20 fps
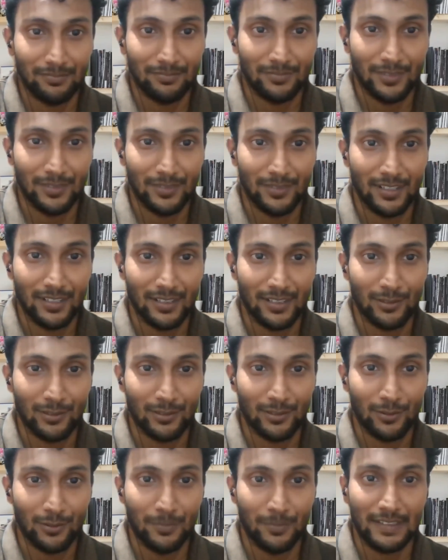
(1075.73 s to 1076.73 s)

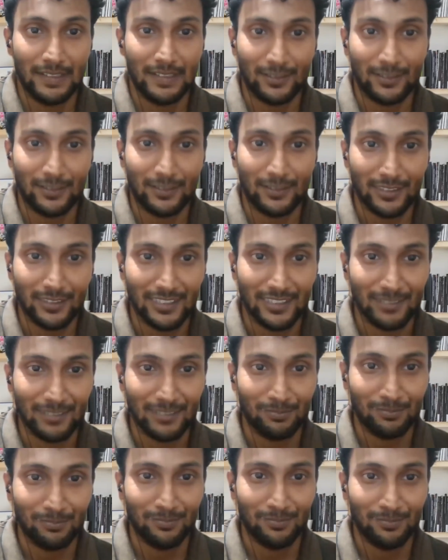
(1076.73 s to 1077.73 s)
obsessed with the
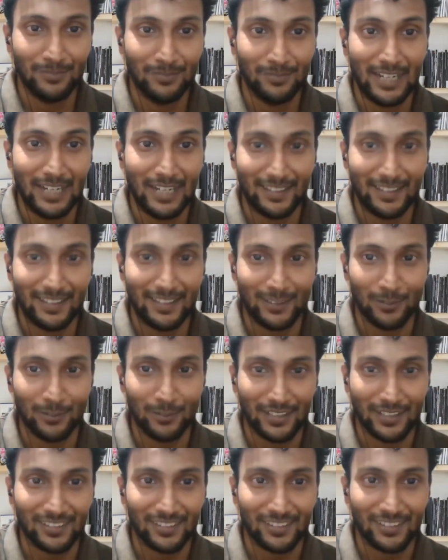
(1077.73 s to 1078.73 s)
debt
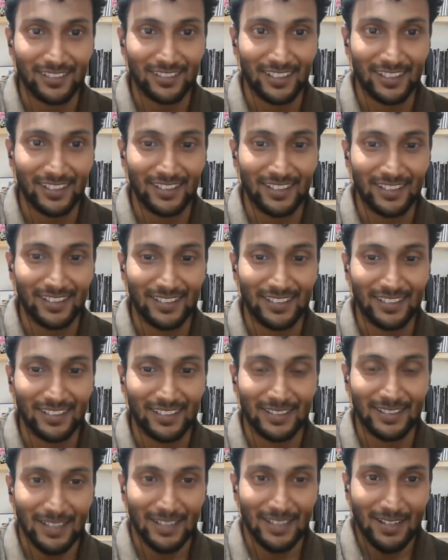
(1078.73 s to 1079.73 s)
situation, and then
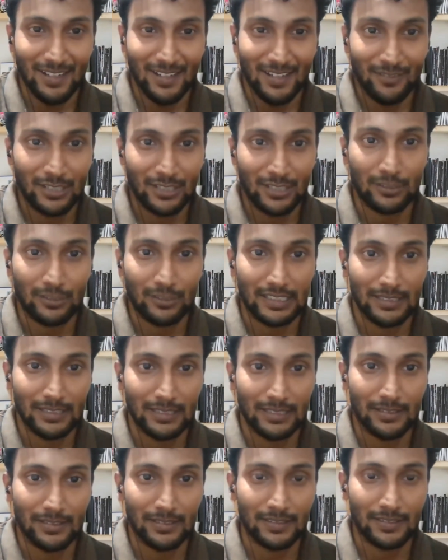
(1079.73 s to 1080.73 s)
we together
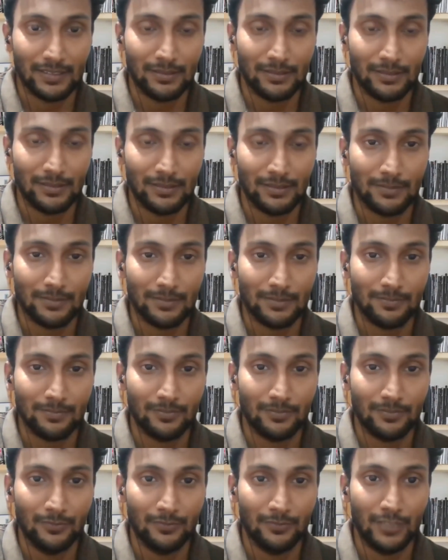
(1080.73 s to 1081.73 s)

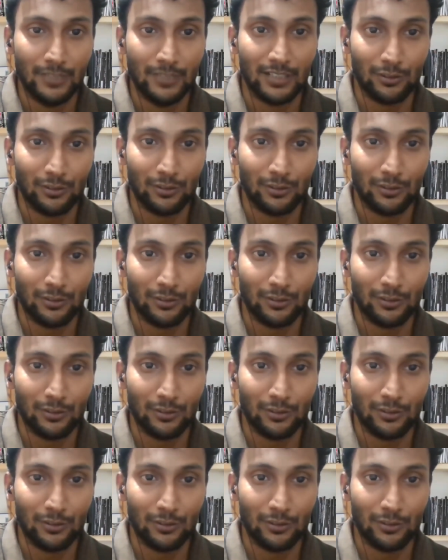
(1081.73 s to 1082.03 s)
worked on it,